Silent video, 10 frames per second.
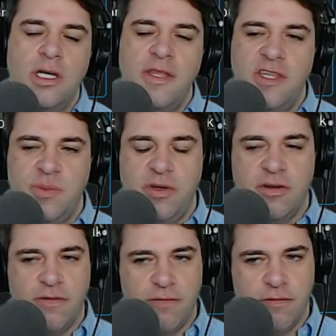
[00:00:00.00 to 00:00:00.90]
in the
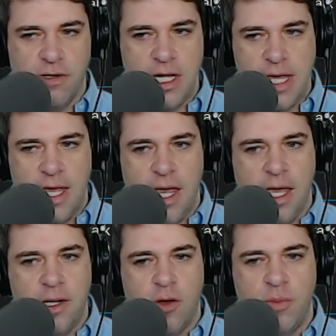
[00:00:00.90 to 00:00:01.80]
spirit of free
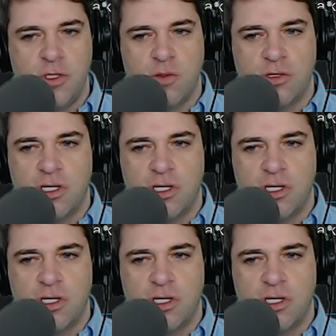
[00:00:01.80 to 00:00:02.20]
and open source